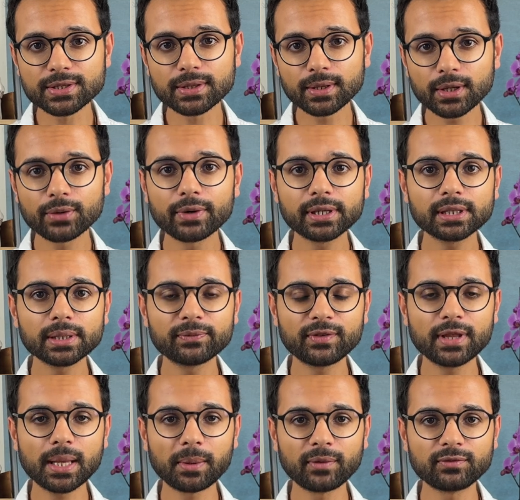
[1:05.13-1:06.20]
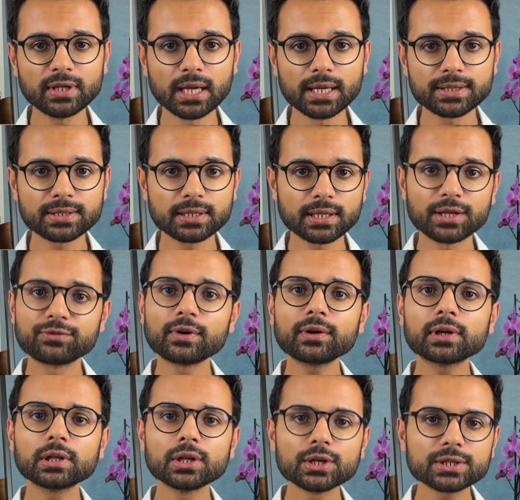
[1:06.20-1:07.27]
and the curriculum for the MFDS is very
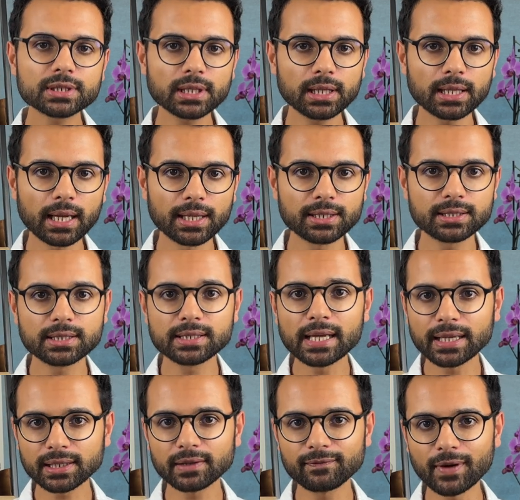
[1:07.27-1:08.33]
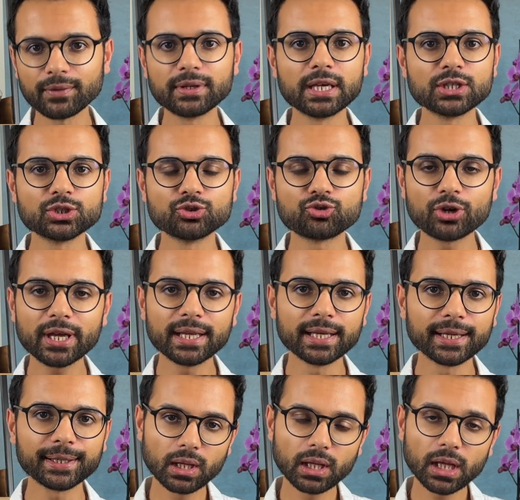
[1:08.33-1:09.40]
closely aligned to dental foundation
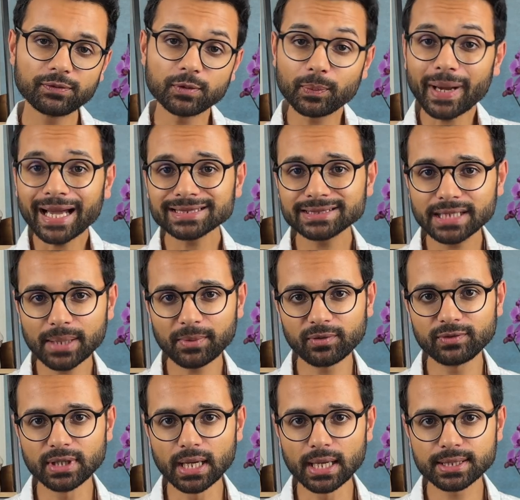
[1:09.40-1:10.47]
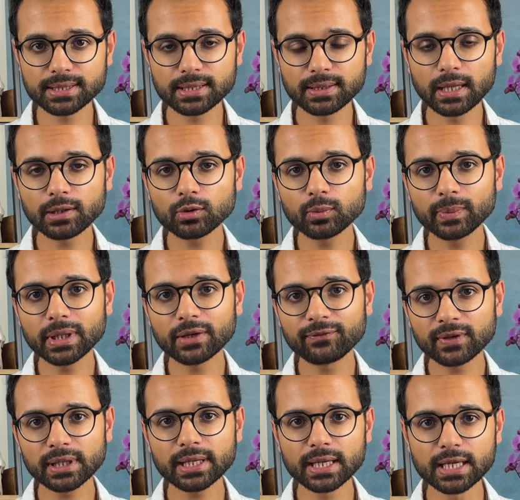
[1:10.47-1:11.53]
training. If you pass the MFDS, then you'll be
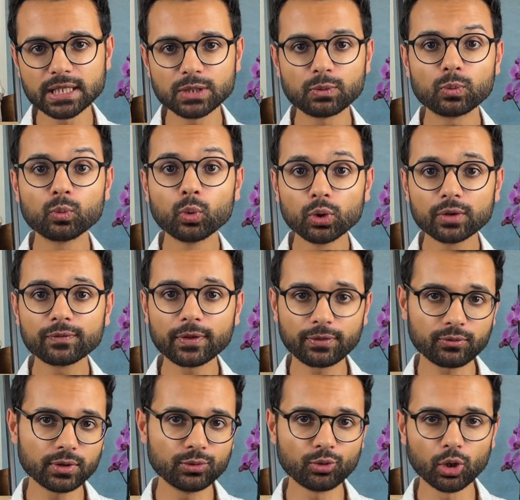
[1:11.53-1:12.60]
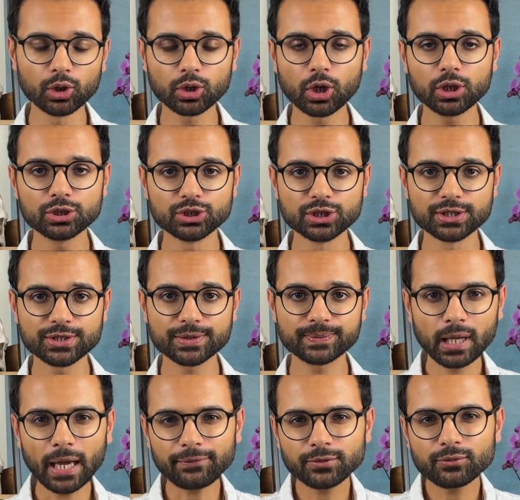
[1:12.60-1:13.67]
affiliated with one of the three Royal Colleges.
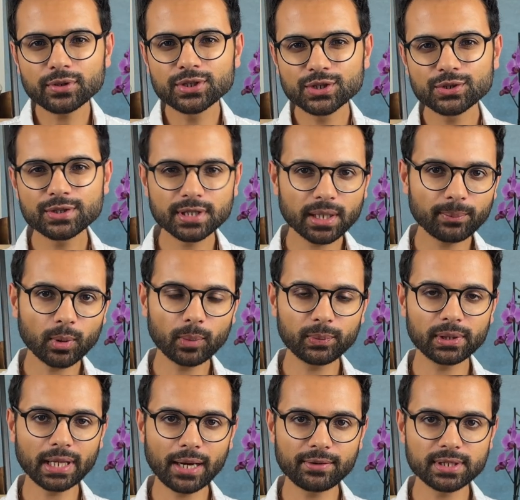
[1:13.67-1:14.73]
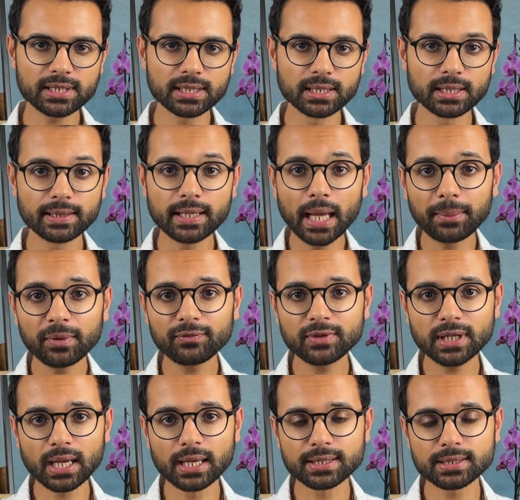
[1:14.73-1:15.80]
After reducing in popularity, the
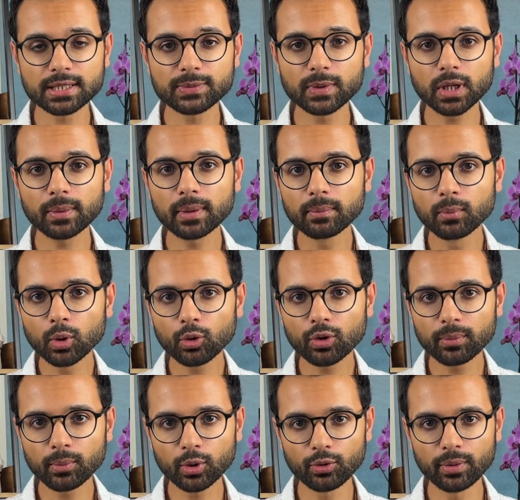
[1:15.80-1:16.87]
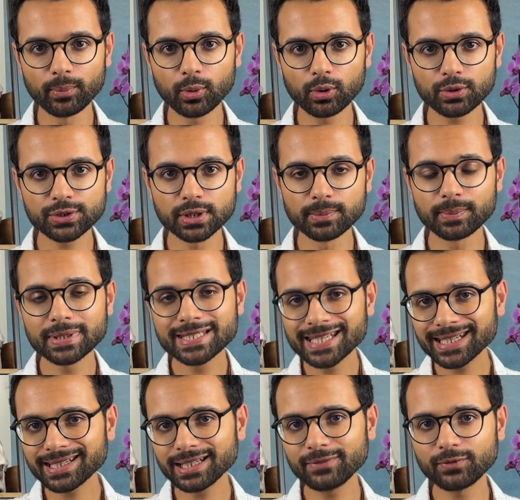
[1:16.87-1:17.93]
MFDS is becoming more and more important,
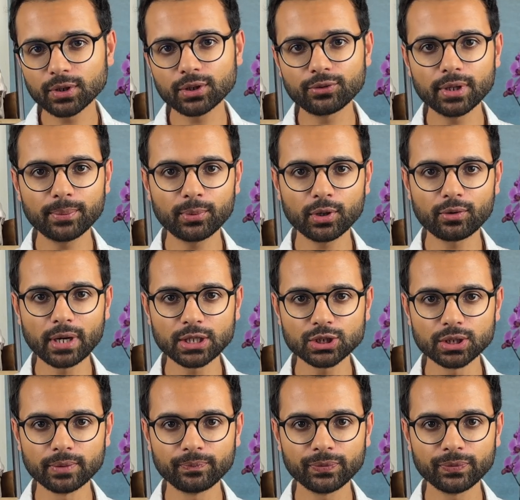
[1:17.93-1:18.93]
particularly for career progression.